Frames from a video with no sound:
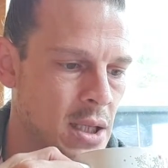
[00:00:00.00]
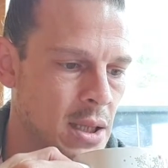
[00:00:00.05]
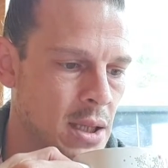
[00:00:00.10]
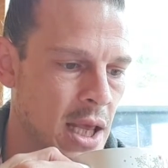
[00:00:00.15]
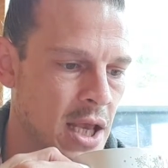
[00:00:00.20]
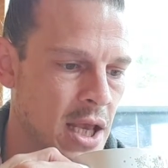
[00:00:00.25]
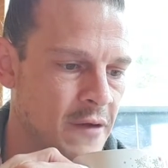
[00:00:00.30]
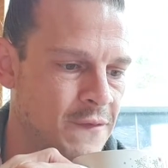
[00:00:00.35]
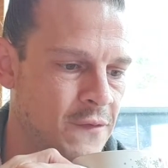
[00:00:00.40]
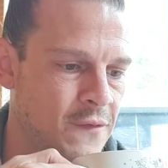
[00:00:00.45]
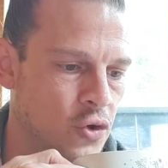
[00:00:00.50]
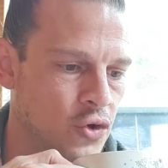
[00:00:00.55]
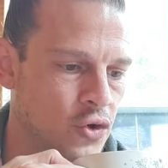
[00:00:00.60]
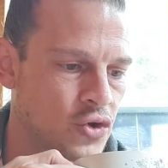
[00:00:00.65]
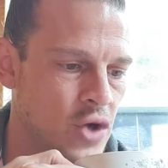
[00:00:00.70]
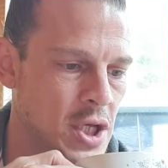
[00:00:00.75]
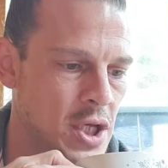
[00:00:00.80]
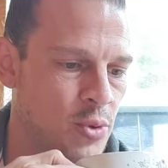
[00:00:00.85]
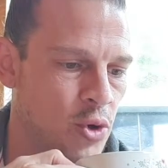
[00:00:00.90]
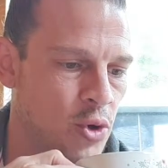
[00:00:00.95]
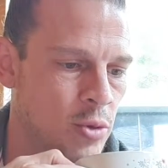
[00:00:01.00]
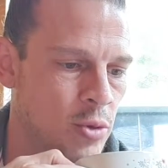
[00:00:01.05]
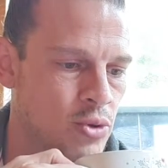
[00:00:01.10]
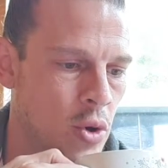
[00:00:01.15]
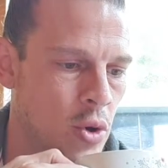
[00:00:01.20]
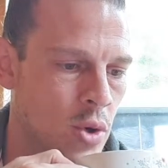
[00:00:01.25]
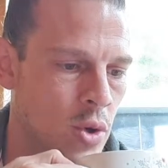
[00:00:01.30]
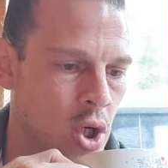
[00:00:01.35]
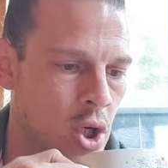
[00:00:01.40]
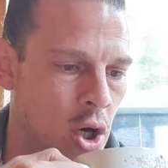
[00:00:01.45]
layer four transport
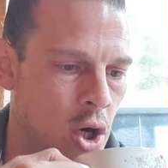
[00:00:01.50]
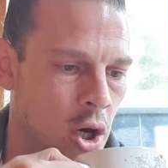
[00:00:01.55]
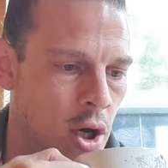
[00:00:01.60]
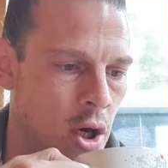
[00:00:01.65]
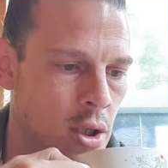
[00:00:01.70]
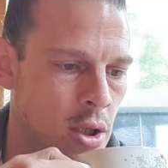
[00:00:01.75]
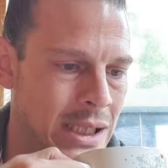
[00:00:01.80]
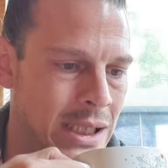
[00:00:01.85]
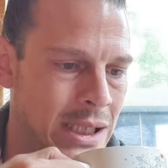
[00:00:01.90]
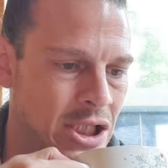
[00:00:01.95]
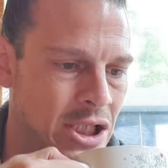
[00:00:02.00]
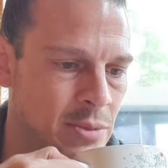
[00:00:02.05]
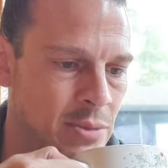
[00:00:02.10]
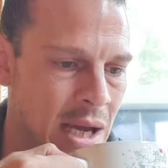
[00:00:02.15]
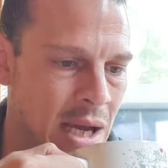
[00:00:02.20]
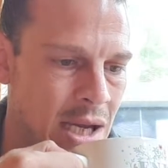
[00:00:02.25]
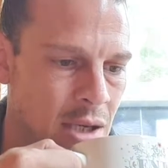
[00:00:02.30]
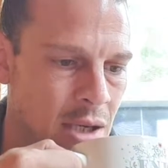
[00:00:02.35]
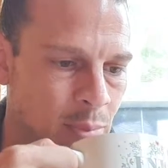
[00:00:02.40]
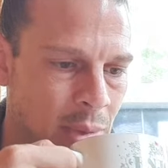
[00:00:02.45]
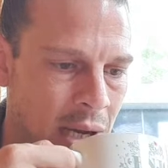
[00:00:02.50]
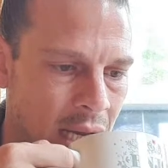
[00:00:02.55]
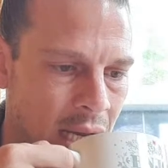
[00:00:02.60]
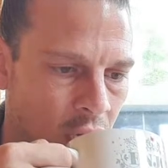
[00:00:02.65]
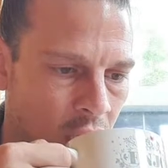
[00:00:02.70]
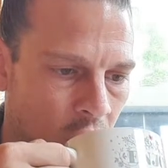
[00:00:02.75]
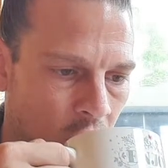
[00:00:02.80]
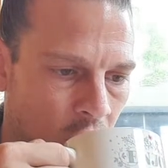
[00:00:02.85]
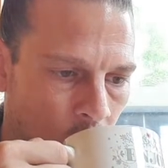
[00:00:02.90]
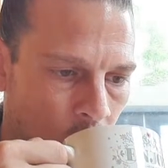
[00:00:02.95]
protocol inspired by
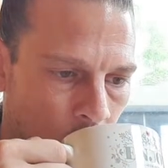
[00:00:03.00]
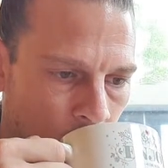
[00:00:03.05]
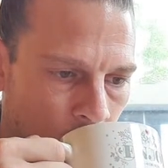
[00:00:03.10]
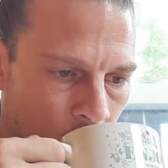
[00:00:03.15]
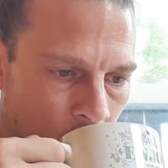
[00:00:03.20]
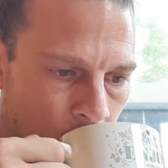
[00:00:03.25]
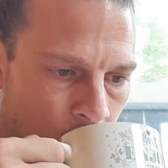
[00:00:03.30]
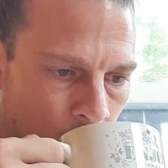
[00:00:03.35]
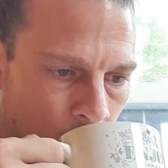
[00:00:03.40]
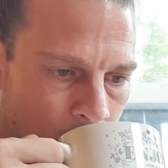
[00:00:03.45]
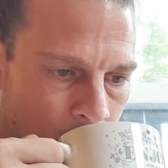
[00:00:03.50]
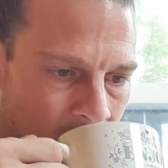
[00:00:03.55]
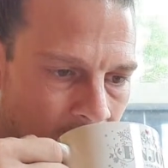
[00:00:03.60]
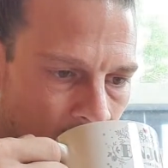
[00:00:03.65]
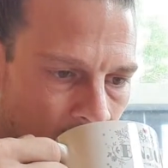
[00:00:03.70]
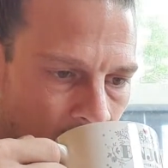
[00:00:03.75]
QUIC.